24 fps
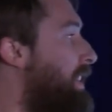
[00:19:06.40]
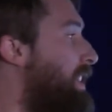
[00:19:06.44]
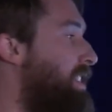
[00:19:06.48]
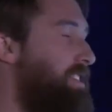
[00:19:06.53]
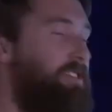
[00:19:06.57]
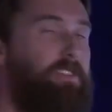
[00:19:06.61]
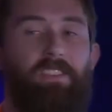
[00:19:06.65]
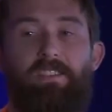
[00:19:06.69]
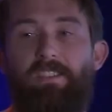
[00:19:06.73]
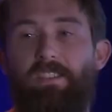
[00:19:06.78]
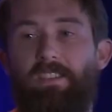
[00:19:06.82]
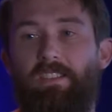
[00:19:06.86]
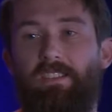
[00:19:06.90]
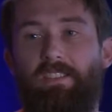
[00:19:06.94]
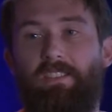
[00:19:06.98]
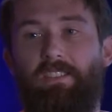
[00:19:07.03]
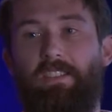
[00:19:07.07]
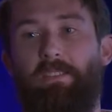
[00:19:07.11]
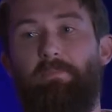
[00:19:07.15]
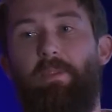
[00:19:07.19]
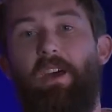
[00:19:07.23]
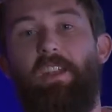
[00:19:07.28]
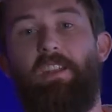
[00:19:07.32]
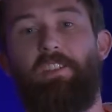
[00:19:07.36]
you need the
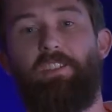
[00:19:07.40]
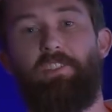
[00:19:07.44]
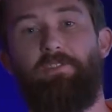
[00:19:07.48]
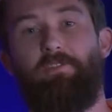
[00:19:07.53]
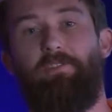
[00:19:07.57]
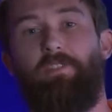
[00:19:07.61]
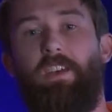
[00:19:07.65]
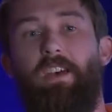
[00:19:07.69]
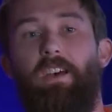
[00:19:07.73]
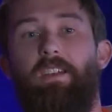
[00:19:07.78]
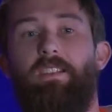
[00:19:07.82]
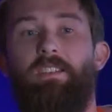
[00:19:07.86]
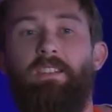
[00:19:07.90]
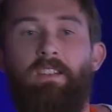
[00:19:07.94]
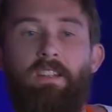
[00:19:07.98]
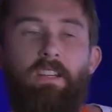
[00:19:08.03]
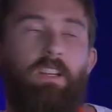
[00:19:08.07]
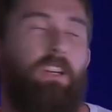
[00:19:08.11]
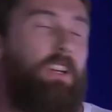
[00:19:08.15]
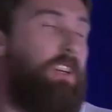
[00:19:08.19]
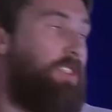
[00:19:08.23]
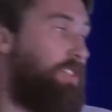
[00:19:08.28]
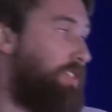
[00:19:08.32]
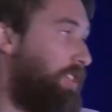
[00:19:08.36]
entity manager for that.
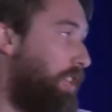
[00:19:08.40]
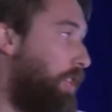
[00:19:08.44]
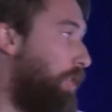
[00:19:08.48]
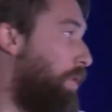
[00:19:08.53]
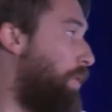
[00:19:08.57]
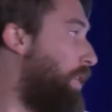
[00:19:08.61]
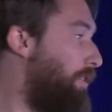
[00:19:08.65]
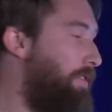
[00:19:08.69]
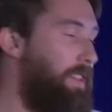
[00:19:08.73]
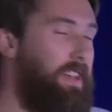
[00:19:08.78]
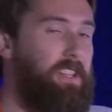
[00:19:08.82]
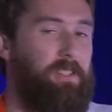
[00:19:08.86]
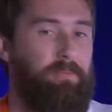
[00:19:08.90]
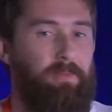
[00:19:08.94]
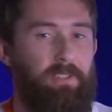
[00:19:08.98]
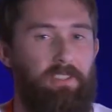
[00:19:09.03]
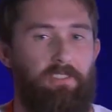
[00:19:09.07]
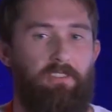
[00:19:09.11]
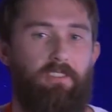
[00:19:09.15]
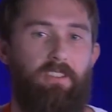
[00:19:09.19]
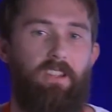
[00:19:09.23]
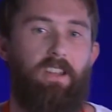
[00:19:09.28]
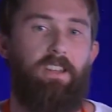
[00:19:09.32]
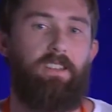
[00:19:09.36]
So if that's been
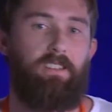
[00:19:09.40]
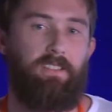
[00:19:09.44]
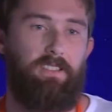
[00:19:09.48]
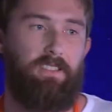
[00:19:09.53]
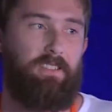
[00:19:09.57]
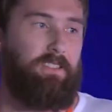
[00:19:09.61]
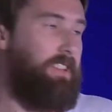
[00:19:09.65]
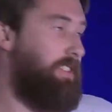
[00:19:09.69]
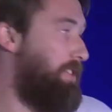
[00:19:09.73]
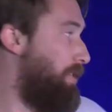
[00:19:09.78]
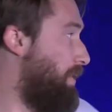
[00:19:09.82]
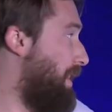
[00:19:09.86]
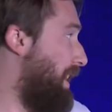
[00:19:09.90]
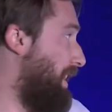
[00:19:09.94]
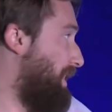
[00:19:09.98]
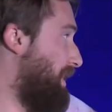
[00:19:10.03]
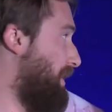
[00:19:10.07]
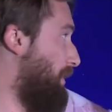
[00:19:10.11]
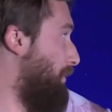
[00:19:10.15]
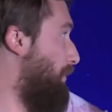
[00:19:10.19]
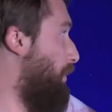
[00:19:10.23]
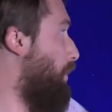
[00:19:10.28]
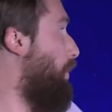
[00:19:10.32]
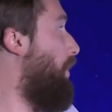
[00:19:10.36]
created and you
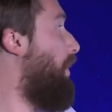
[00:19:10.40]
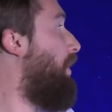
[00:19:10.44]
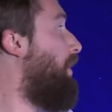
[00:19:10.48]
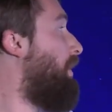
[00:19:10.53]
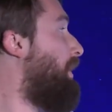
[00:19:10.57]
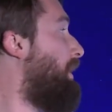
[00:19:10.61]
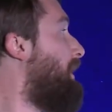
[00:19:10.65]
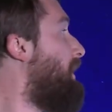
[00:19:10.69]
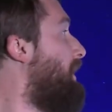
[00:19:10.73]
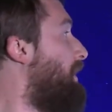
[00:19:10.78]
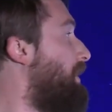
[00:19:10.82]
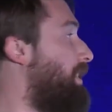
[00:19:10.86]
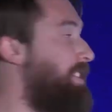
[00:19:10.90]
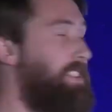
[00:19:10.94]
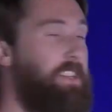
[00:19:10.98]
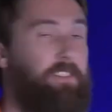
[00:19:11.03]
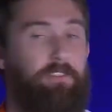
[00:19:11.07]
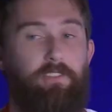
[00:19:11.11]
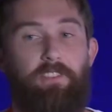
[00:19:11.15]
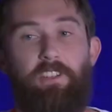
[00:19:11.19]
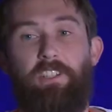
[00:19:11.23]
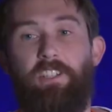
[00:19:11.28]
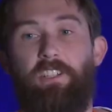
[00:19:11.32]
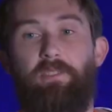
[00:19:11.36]
ask for the
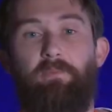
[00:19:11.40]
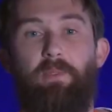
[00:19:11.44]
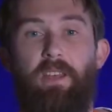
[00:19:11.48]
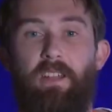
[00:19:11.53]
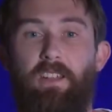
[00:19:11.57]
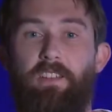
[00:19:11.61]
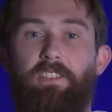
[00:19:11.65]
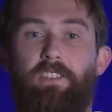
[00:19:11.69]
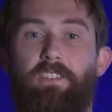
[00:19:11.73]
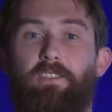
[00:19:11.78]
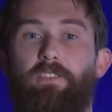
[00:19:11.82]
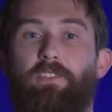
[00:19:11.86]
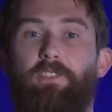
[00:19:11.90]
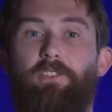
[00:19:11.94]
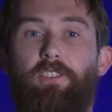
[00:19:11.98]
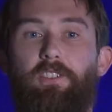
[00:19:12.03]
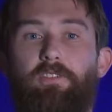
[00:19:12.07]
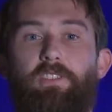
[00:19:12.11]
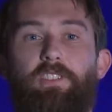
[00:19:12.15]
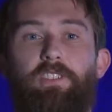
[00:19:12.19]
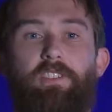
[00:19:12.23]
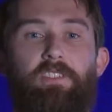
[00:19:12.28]
definition manager, the service